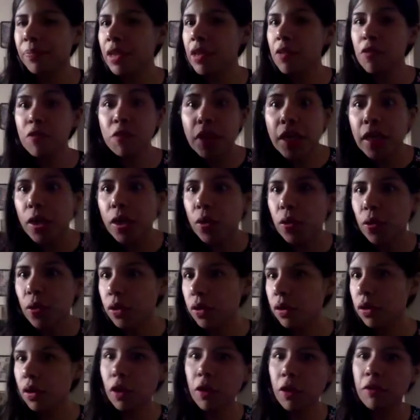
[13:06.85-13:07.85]

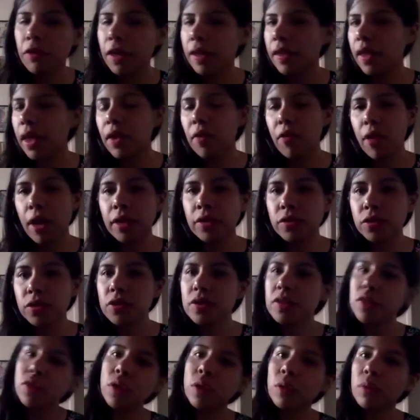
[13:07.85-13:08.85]
figure of a director
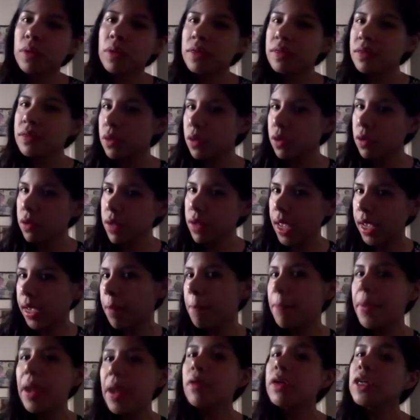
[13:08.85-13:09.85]
is always, no, like
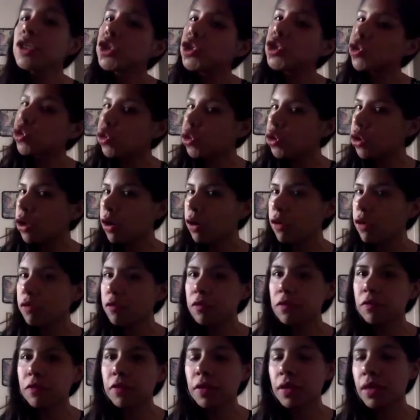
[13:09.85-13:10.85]
very sure of
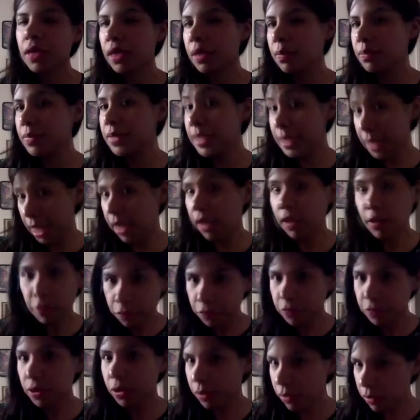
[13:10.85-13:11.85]

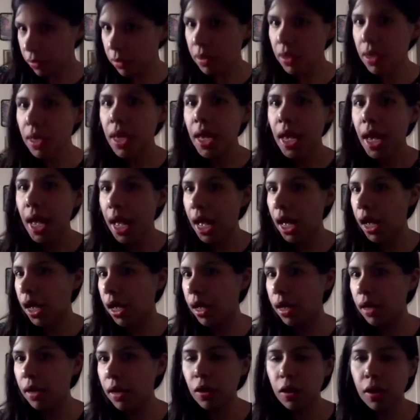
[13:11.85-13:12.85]
himself, no,
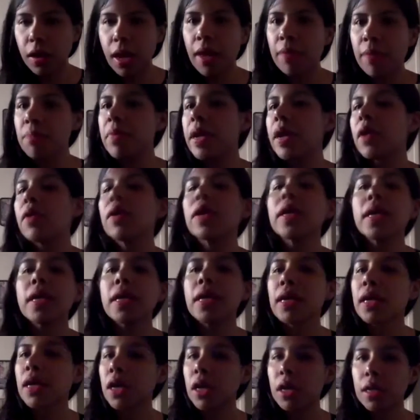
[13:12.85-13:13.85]
and
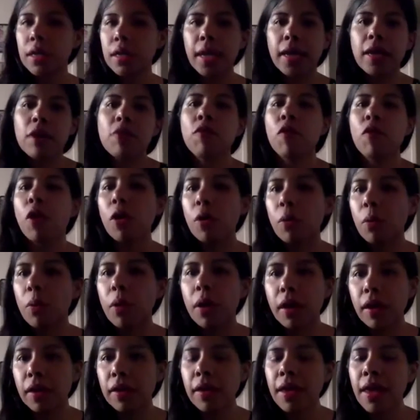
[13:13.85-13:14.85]
very like
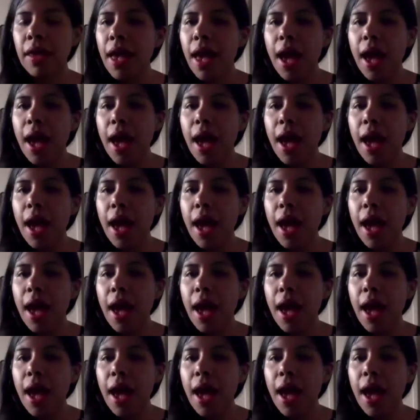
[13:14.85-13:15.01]
forward.